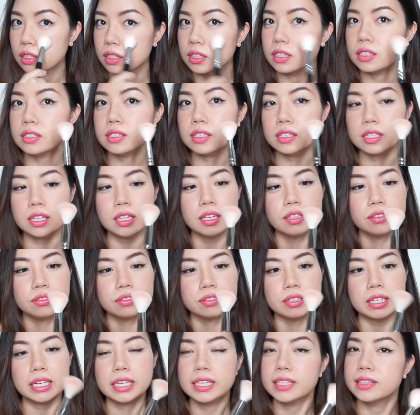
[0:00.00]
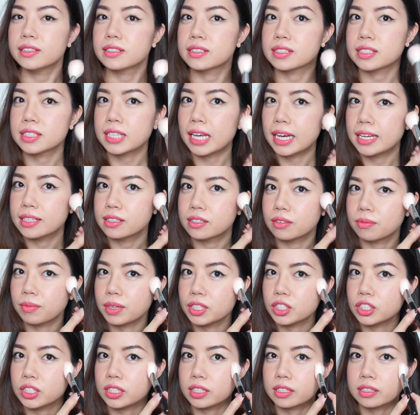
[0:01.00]
This is literally the size of
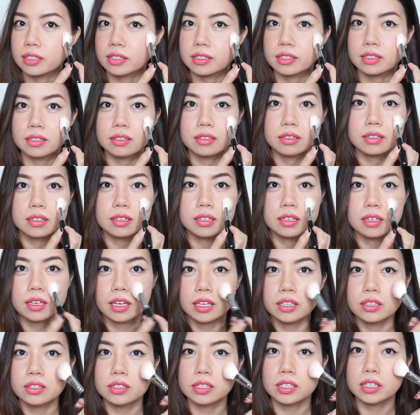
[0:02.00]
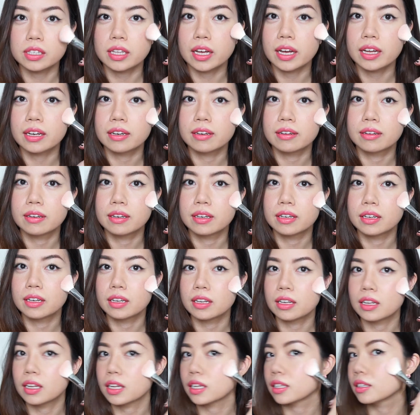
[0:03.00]
my cheeks. Can you see that?
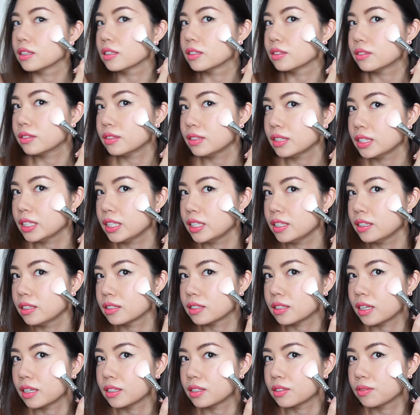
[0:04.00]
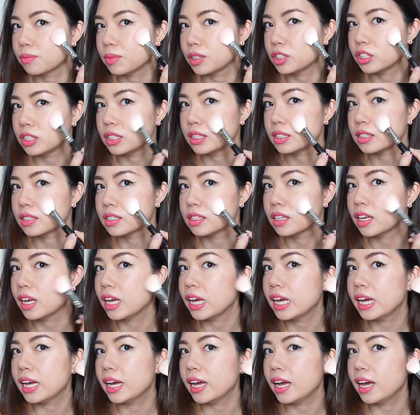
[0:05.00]
Like literally the size of my cheeks
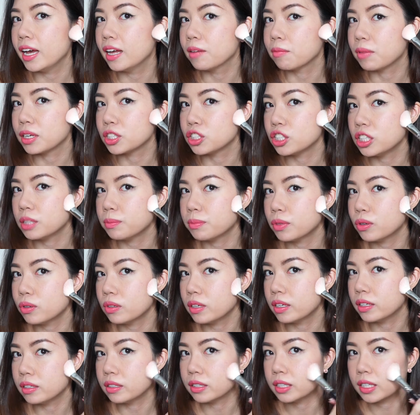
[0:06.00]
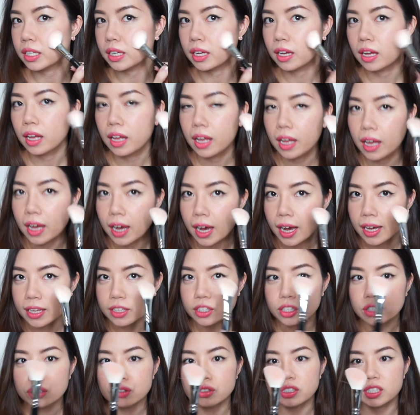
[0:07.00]
and my cheekbone area. I
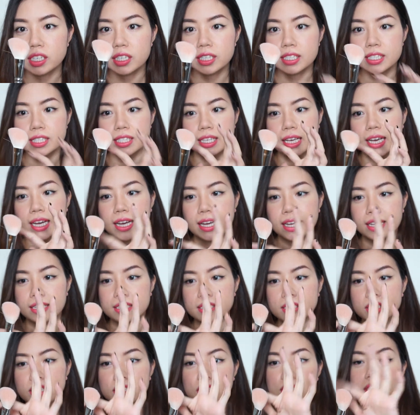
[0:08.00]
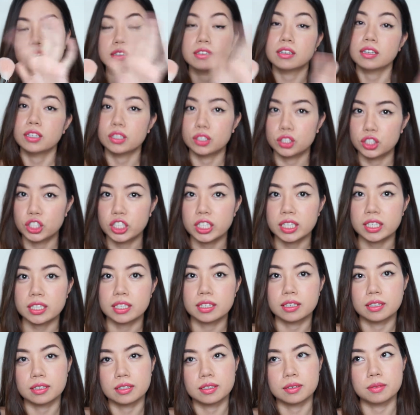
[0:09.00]
use this as a
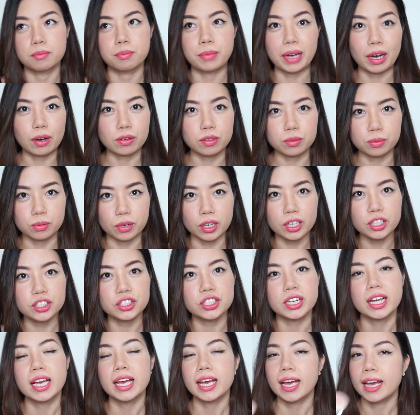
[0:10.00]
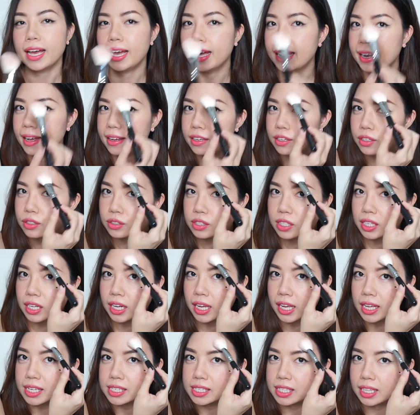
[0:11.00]
cheek powder brush and I use
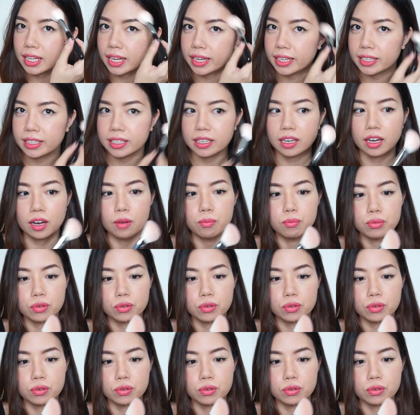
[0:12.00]
it as like a